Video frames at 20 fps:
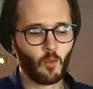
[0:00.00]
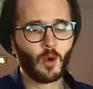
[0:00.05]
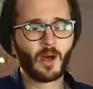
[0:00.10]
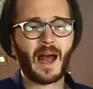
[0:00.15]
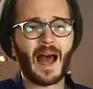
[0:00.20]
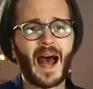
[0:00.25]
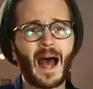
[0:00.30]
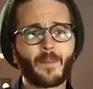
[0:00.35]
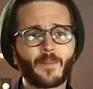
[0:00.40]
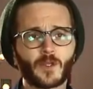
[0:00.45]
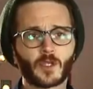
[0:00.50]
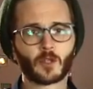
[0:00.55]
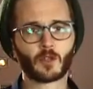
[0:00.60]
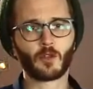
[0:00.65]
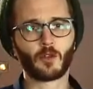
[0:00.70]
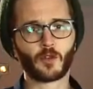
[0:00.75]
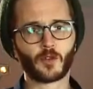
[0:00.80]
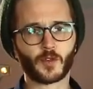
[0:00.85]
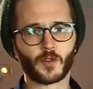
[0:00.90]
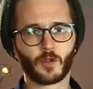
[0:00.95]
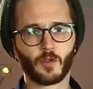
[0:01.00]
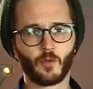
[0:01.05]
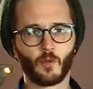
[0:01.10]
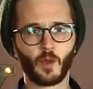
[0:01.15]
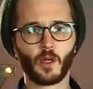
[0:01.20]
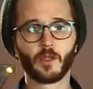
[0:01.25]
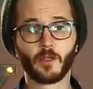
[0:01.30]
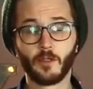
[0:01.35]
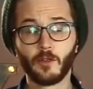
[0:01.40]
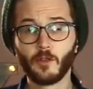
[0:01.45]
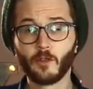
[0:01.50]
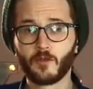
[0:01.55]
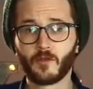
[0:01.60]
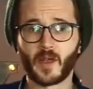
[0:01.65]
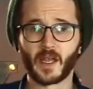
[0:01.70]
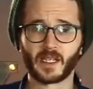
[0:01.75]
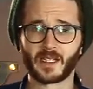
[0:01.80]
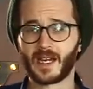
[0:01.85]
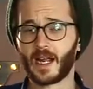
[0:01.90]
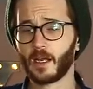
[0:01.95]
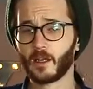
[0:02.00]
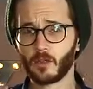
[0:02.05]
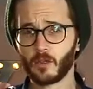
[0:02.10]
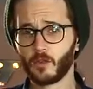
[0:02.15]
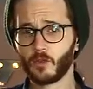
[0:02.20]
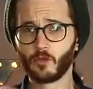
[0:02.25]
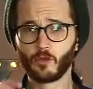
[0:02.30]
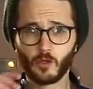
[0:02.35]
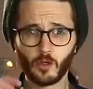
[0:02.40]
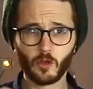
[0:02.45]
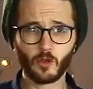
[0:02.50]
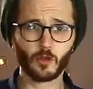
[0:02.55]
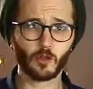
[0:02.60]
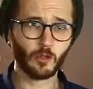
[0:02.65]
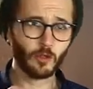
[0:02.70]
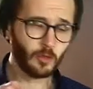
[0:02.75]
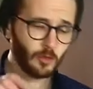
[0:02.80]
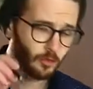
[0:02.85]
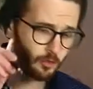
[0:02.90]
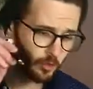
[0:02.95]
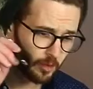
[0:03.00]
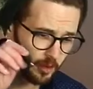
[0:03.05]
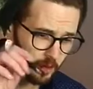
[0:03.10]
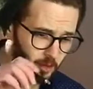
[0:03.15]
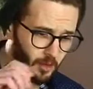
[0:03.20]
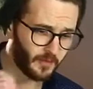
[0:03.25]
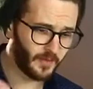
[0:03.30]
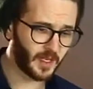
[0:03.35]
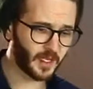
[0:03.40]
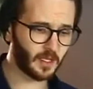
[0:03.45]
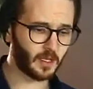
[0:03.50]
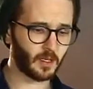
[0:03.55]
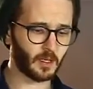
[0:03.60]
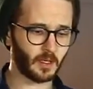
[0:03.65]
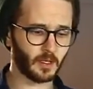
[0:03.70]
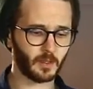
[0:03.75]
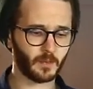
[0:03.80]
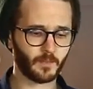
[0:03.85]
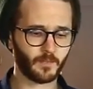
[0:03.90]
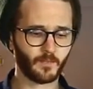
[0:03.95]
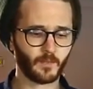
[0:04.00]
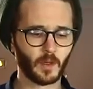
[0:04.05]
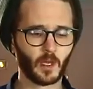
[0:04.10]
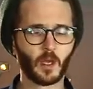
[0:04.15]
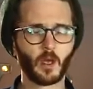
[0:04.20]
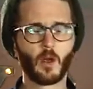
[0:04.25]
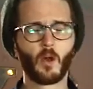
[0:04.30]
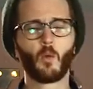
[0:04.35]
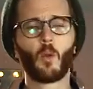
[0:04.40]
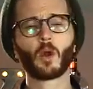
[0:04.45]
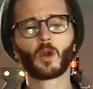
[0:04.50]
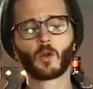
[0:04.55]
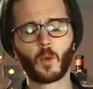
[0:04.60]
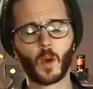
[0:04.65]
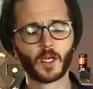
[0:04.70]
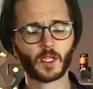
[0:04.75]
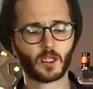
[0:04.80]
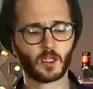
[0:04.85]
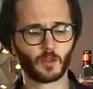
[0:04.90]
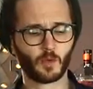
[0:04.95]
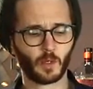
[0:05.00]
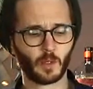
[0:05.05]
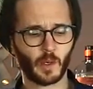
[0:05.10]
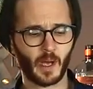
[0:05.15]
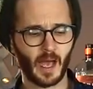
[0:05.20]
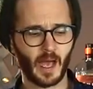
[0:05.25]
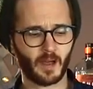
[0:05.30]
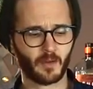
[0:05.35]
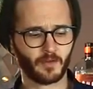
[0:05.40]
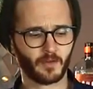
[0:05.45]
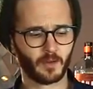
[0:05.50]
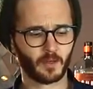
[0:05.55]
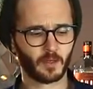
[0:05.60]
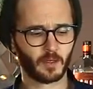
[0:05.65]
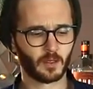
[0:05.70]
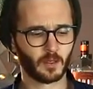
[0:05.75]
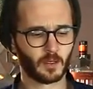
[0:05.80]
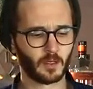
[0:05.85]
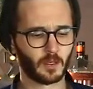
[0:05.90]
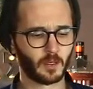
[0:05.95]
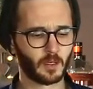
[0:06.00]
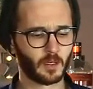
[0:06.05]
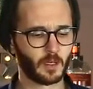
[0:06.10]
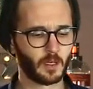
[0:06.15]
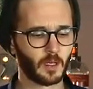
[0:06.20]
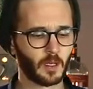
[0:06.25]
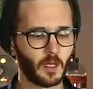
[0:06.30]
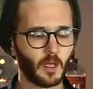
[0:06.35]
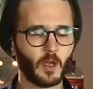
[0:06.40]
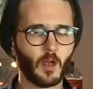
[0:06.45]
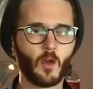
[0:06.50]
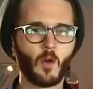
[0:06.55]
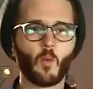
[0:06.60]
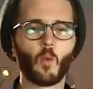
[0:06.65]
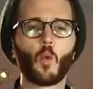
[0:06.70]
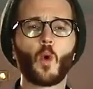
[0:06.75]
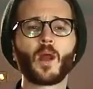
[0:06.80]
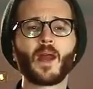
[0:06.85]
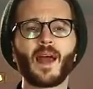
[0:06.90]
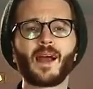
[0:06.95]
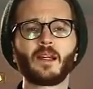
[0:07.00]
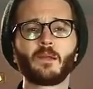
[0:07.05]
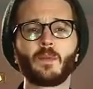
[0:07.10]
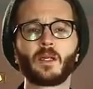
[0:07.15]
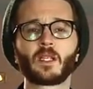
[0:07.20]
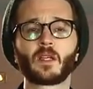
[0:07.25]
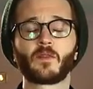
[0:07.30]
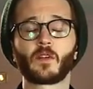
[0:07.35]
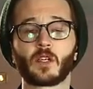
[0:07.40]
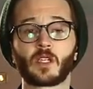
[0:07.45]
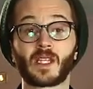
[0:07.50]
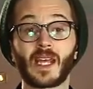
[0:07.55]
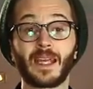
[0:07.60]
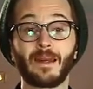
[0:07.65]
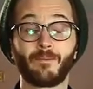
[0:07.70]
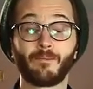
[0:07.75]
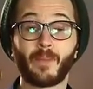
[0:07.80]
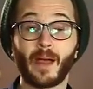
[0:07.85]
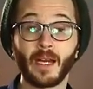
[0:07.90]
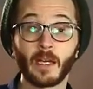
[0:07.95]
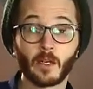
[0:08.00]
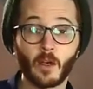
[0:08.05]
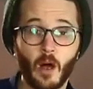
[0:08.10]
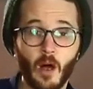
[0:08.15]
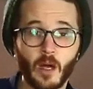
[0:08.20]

What obstacles will you face? Not you, your visitor. What questions will you have? What elements of your site might